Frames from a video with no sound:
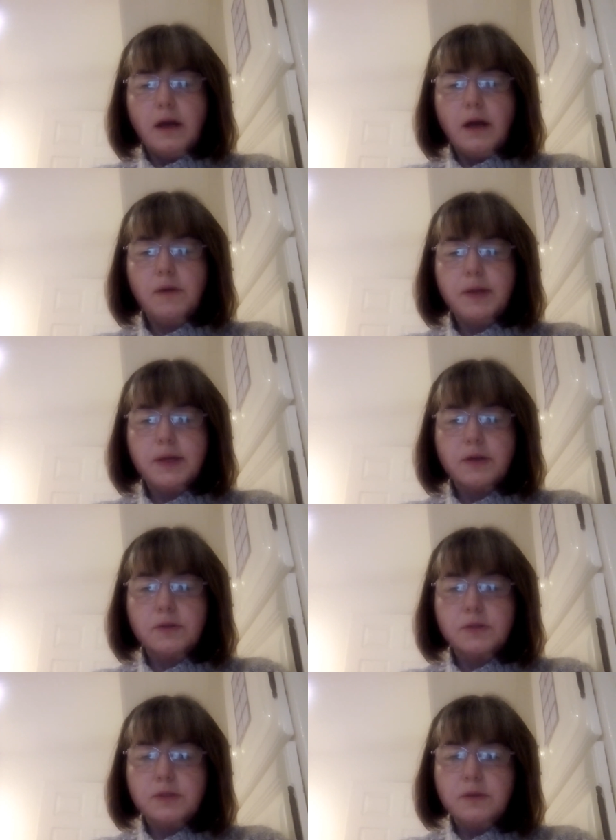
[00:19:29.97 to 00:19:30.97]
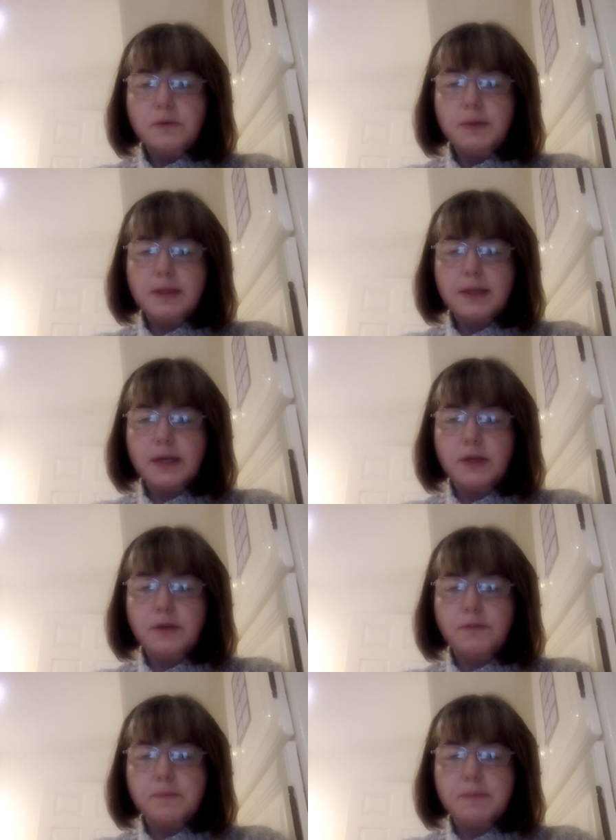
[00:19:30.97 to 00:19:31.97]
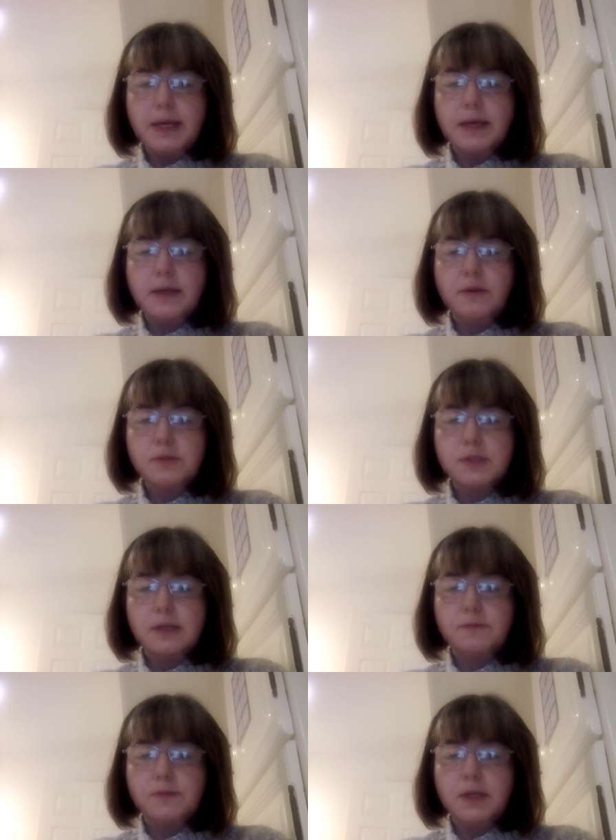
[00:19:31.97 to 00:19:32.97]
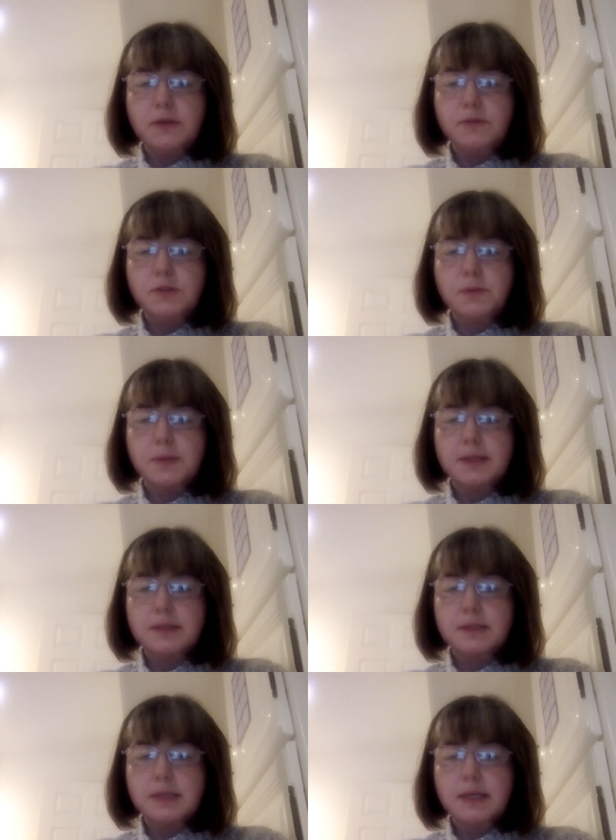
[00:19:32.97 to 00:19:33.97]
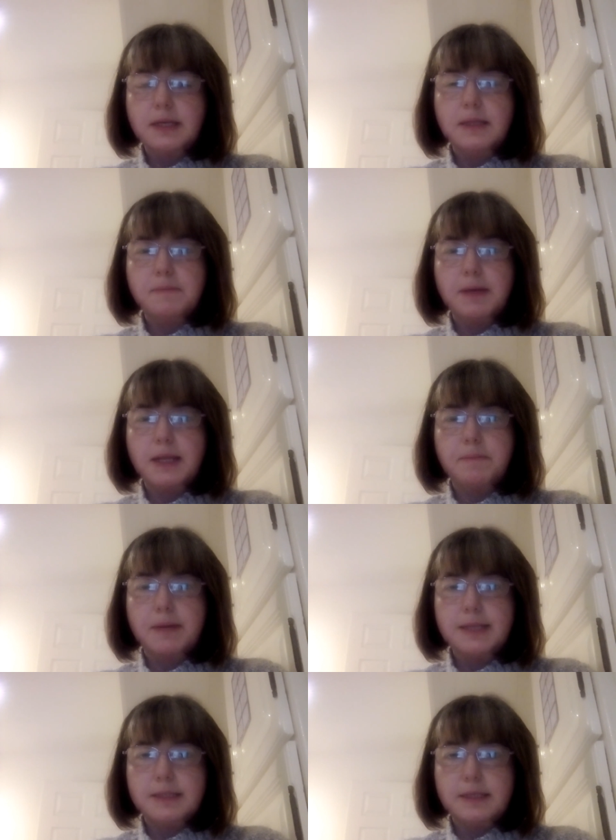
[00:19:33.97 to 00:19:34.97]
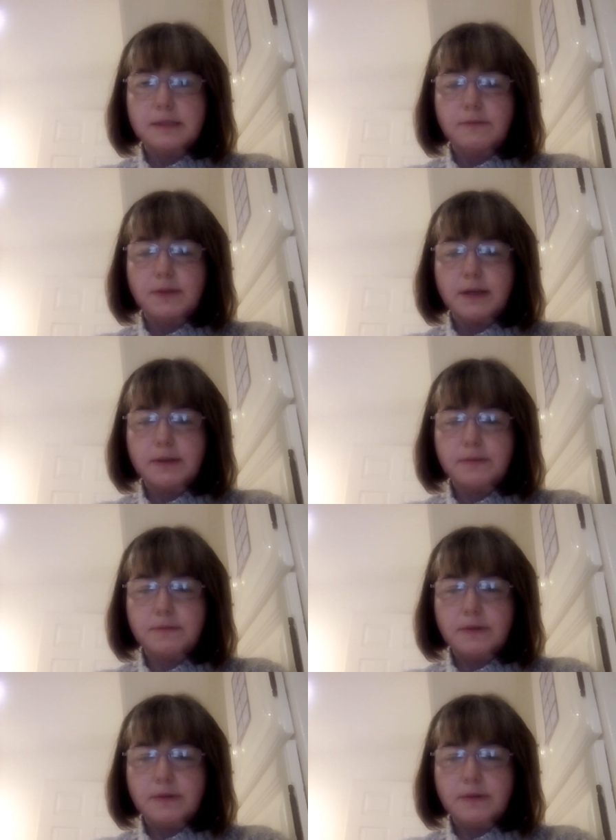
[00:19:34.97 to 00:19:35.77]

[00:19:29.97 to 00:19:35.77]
Holy God, we thank you for making yourself known to us in the many blessings of life